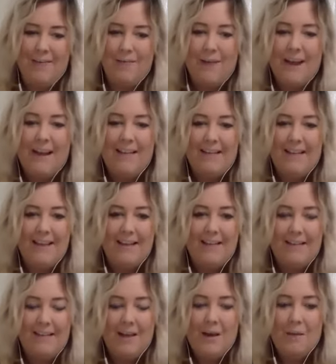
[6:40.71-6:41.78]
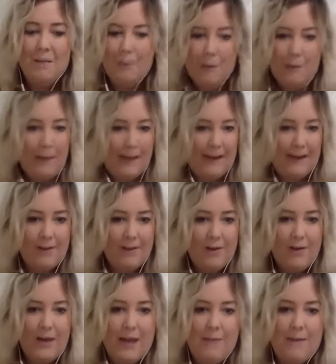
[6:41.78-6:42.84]
really since Blue Planet 2
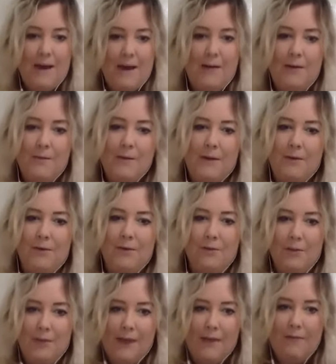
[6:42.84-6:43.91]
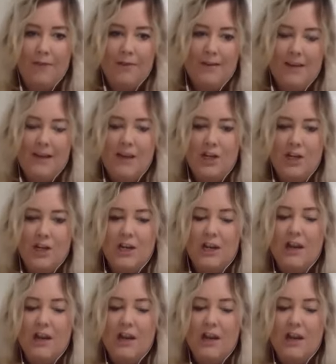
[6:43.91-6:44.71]
came out and we all saw that footage, and